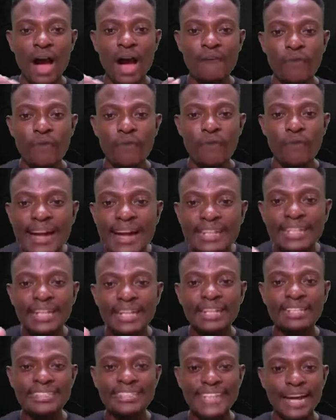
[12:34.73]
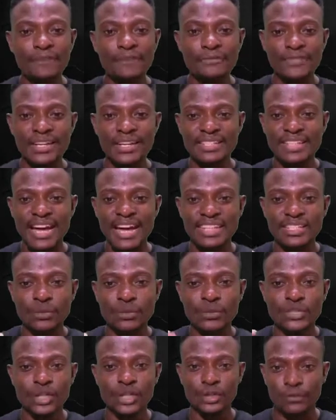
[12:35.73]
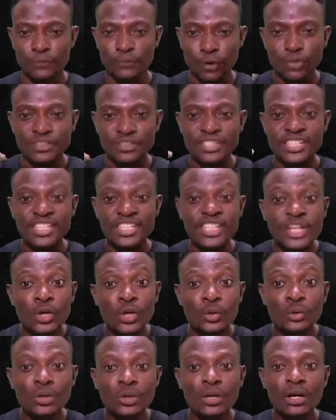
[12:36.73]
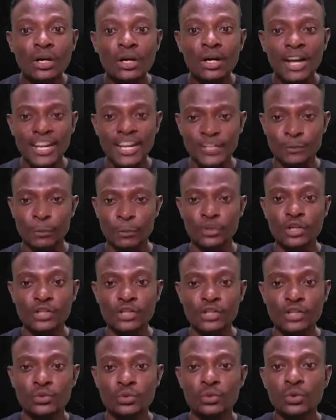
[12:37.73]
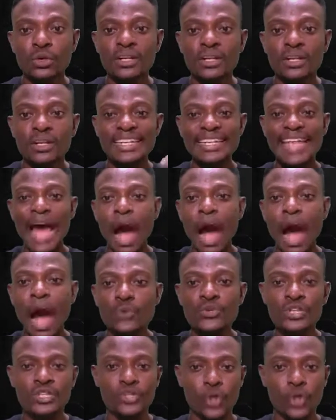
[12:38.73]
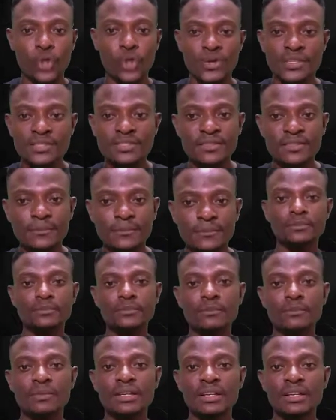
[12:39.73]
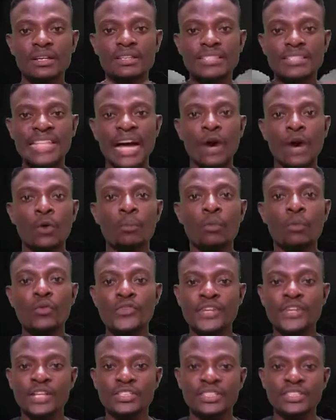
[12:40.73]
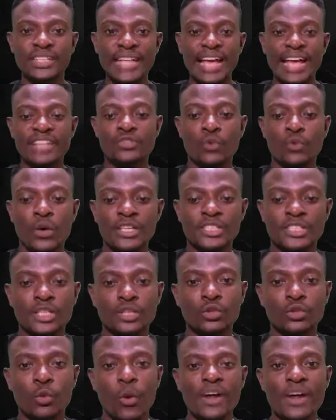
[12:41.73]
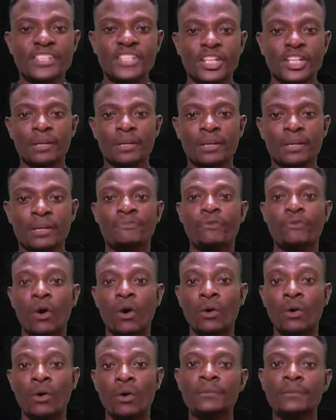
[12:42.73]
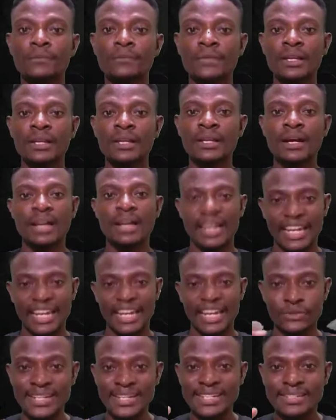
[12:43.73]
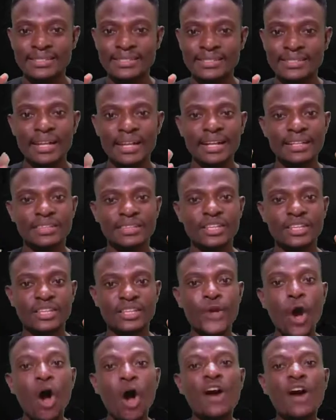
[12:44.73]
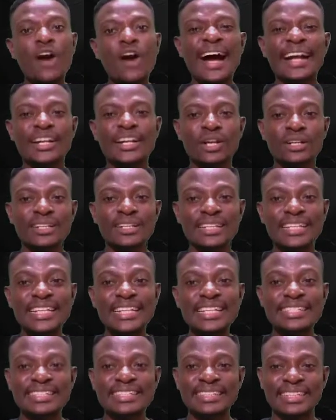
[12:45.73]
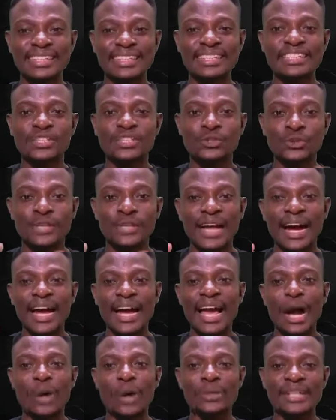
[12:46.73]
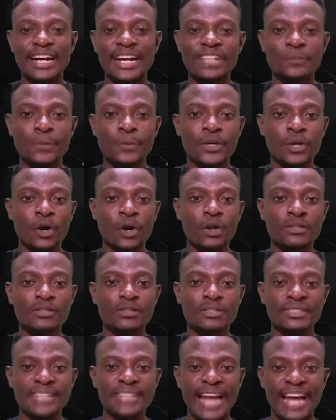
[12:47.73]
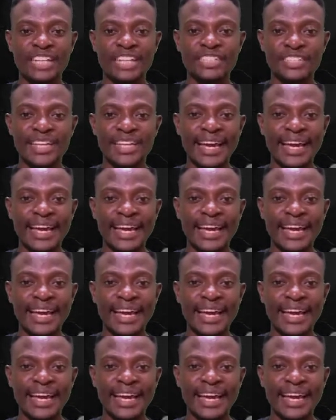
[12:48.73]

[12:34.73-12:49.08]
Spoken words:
avoid deafness as a result of continued exposure to loud noise. So moving on to the next question, question number 4, it reads, the young are not listening to their elders because A,